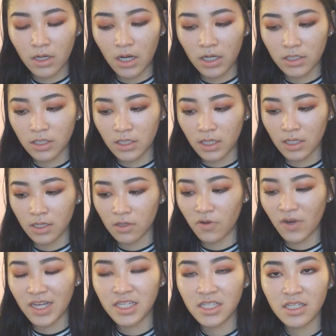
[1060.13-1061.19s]
asking
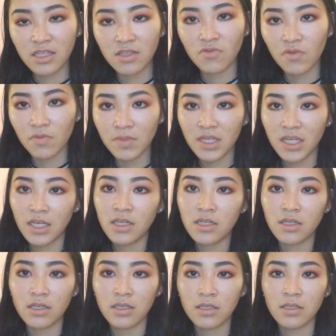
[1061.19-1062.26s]
questions from
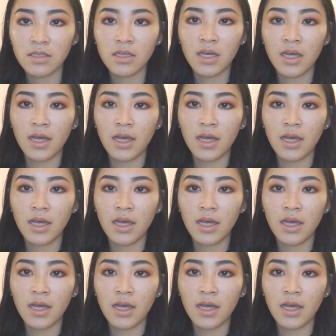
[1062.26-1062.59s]
teachers